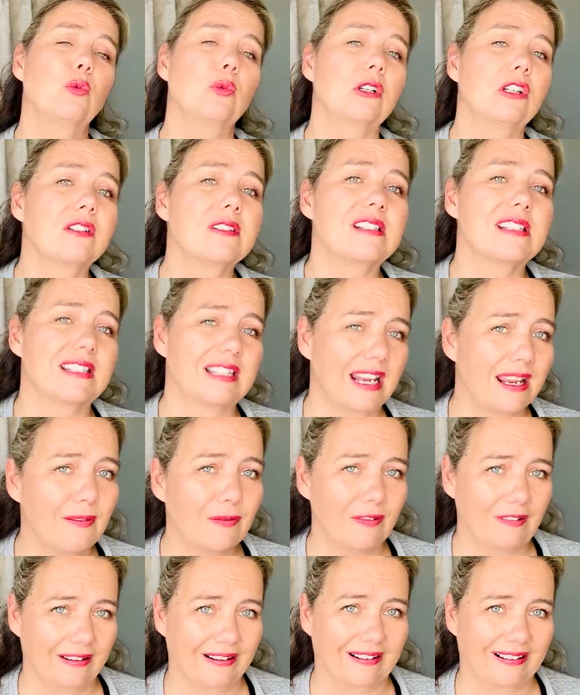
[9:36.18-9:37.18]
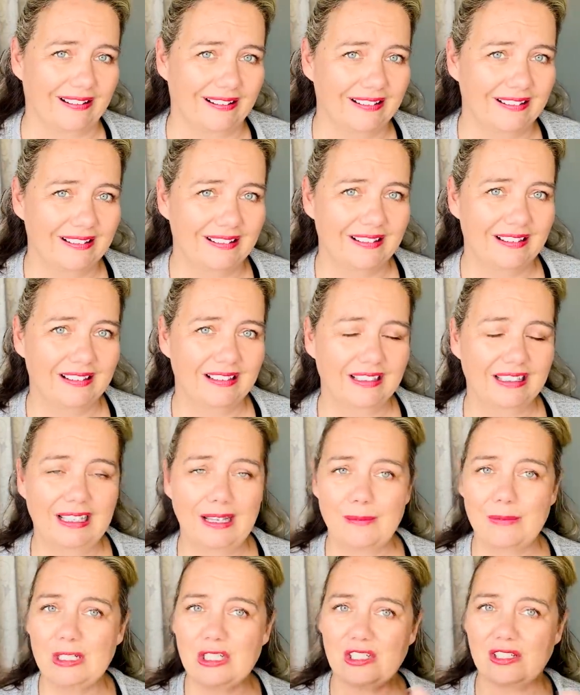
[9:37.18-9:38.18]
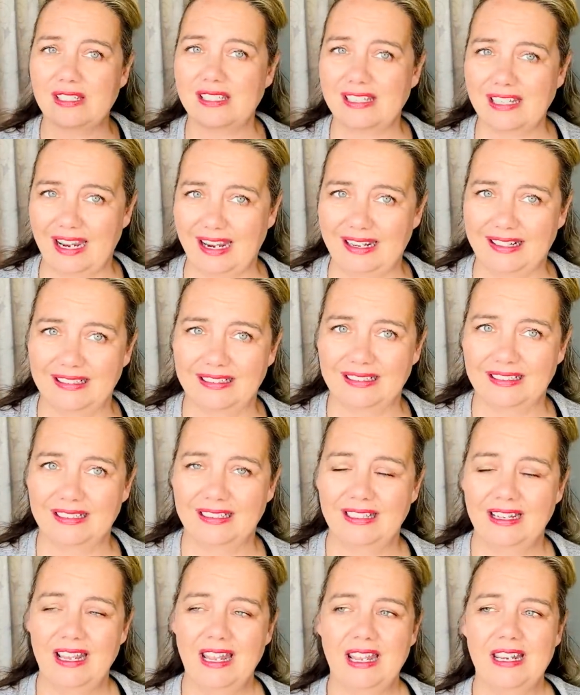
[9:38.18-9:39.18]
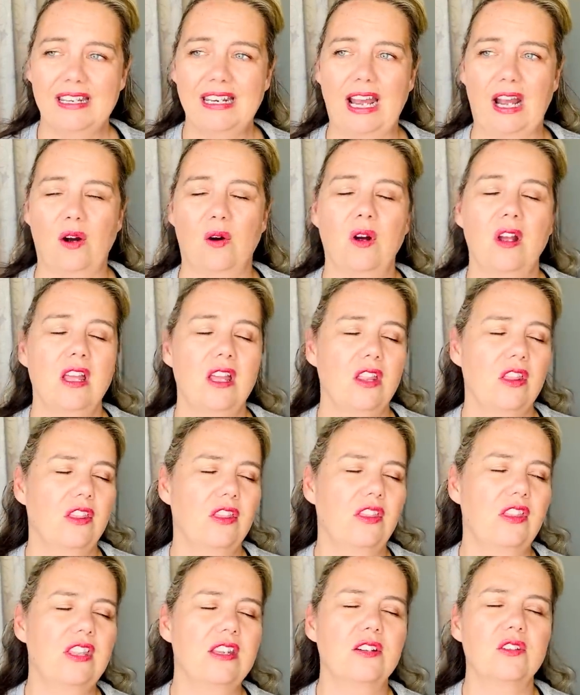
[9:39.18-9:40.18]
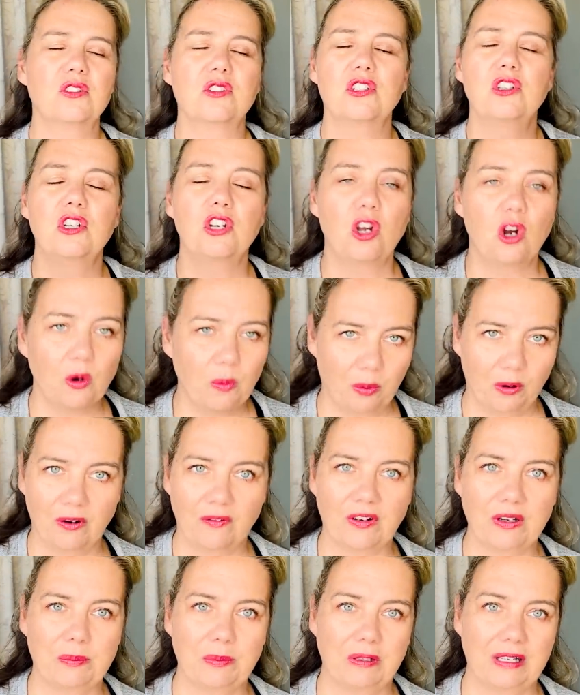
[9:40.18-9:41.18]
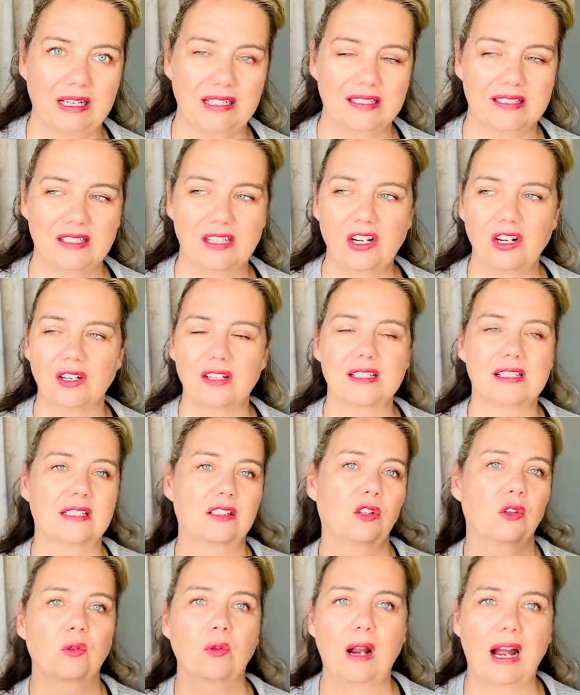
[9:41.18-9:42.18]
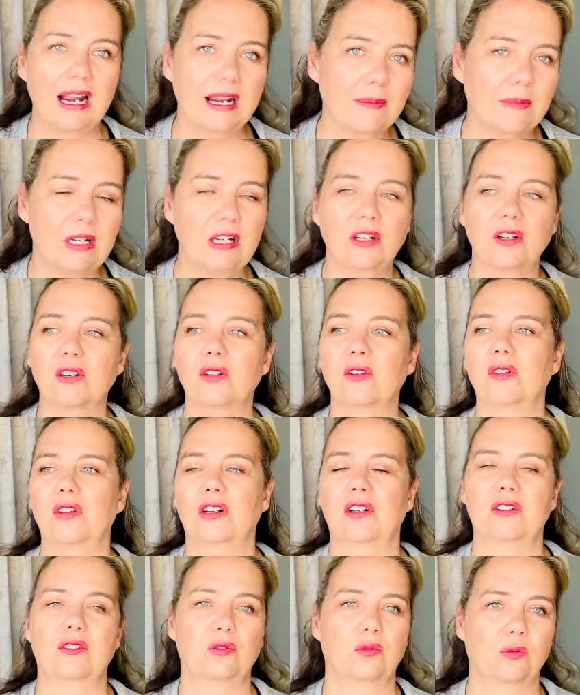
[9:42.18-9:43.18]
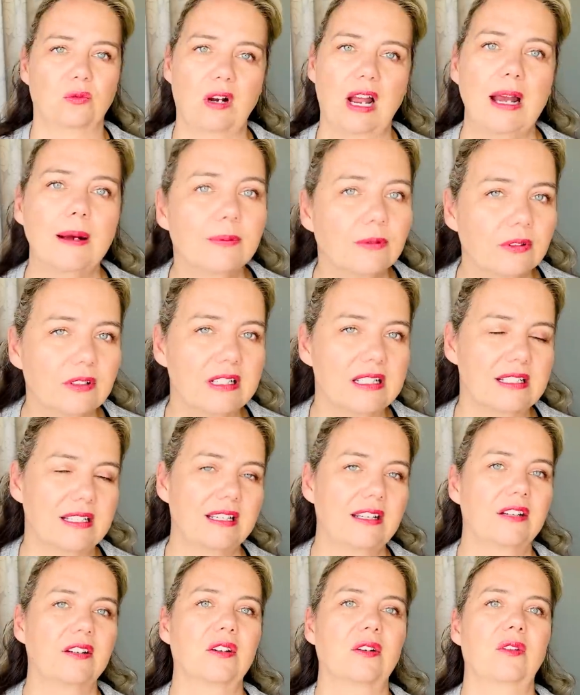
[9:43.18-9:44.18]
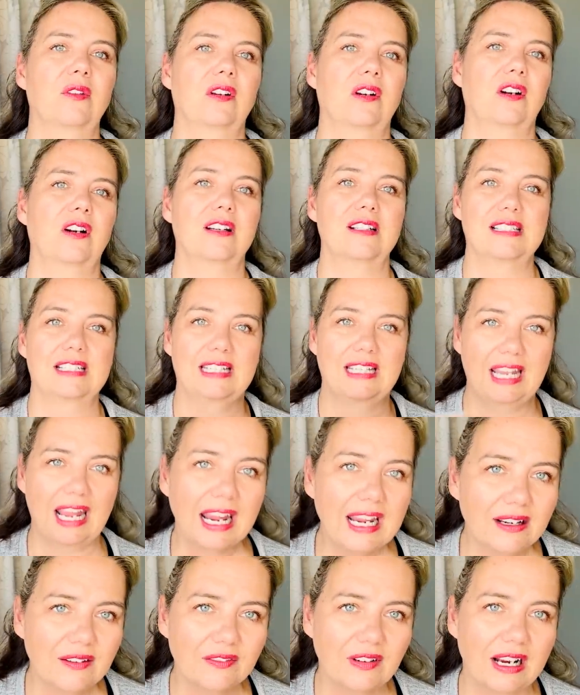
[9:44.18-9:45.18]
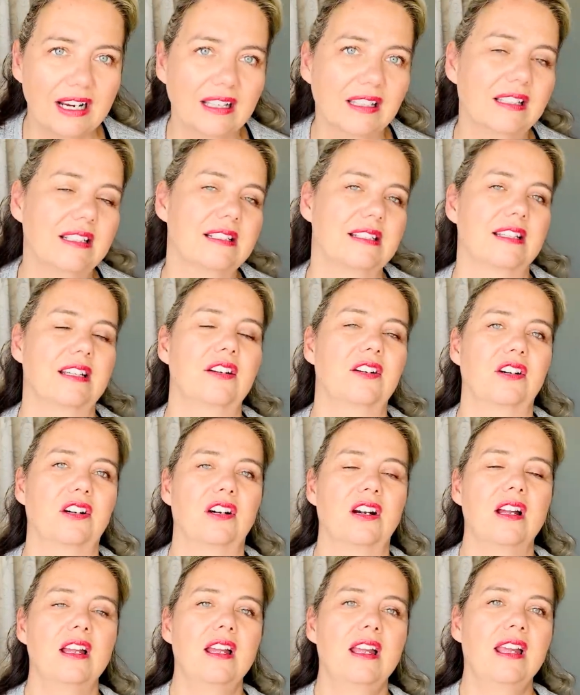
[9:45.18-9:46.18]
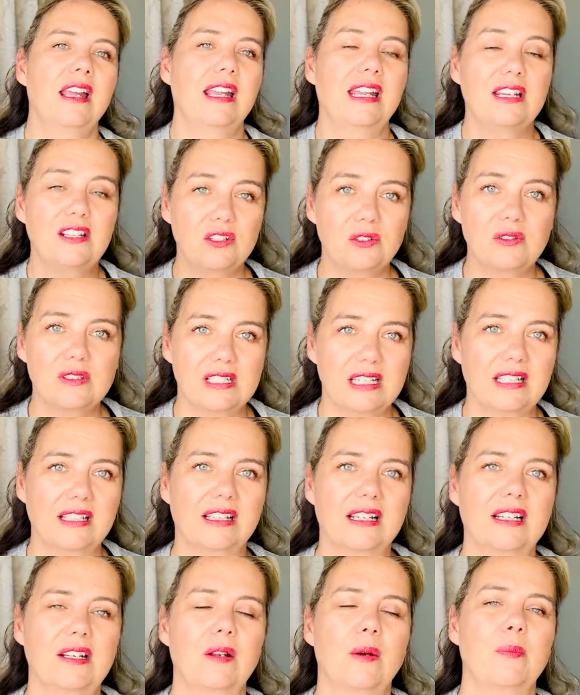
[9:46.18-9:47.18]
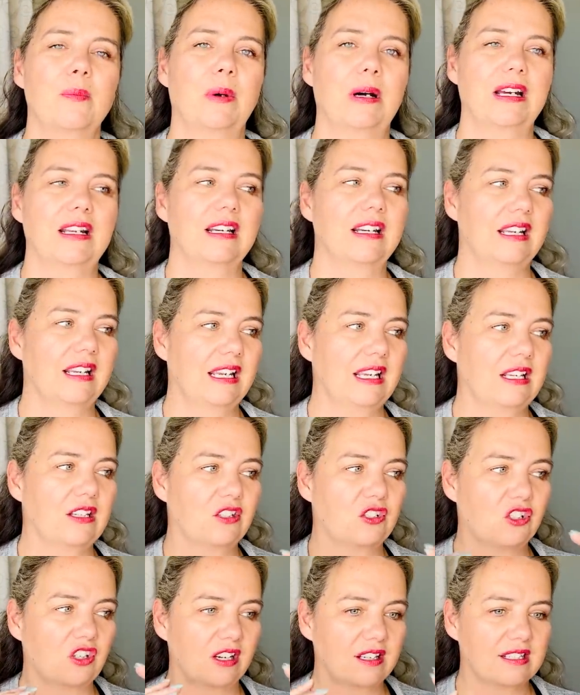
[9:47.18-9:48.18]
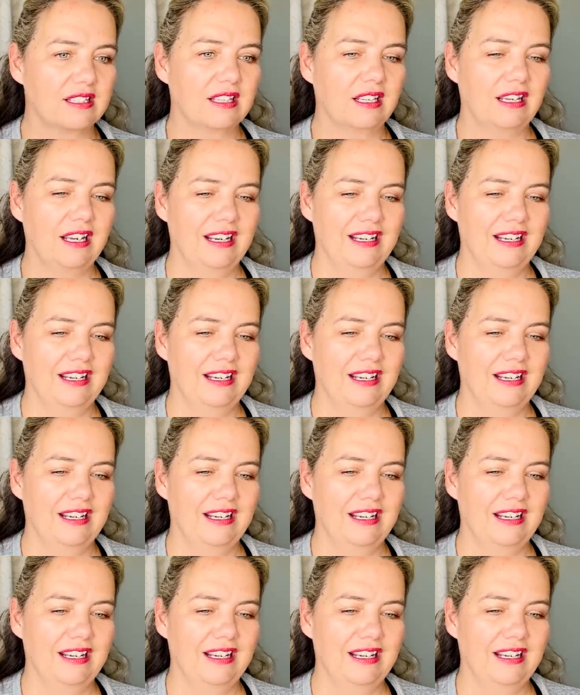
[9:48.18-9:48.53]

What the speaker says: real safe here, let me just say. Now, there's no perfect place. There is crime here, there is robberies here, there is gang violence here in New Zealand, but it just,